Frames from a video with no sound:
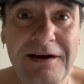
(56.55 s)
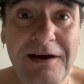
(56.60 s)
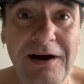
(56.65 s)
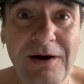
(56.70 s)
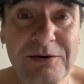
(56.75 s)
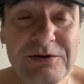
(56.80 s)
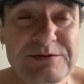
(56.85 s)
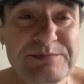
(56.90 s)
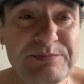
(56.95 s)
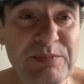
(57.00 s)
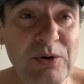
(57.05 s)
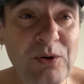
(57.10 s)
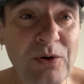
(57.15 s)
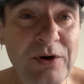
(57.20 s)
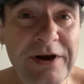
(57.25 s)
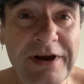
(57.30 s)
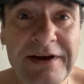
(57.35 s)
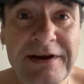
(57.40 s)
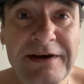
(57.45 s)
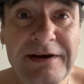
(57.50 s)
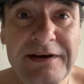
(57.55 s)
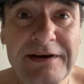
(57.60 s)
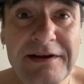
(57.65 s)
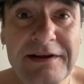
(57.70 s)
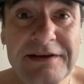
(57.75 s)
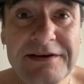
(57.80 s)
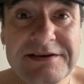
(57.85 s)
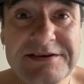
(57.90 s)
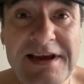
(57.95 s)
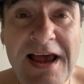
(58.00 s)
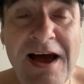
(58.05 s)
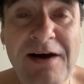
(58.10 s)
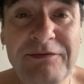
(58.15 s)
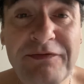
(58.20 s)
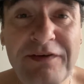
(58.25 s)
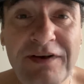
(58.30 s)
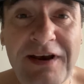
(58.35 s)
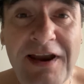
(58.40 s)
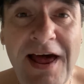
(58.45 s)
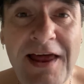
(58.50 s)
I was born in the
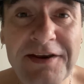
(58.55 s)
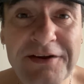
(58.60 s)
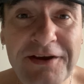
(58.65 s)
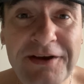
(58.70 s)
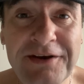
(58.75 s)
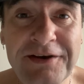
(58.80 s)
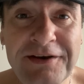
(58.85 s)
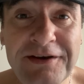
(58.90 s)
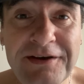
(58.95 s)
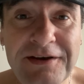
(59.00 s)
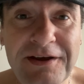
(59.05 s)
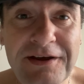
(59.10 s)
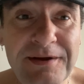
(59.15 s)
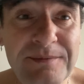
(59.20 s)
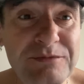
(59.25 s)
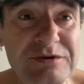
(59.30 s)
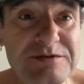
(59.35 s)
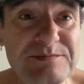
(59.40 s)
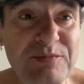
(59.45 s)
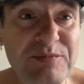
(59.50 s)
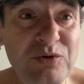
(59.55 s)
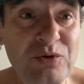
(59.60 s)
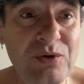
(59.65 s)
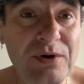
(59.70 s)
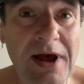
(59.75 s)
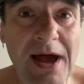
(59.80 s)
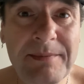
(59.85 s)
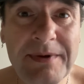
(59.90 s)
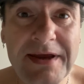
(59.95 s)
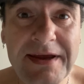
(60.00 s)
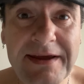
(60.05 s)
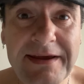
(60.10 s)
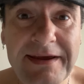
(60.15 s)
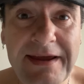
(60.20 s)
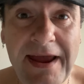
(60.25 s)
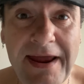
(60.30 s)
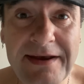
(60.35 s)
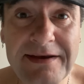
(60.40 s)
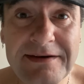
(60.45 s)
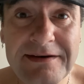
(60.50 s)
south of London and was brought up in
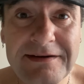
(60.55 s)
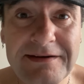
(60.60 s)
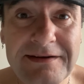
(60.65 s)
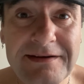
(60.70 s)
Kent.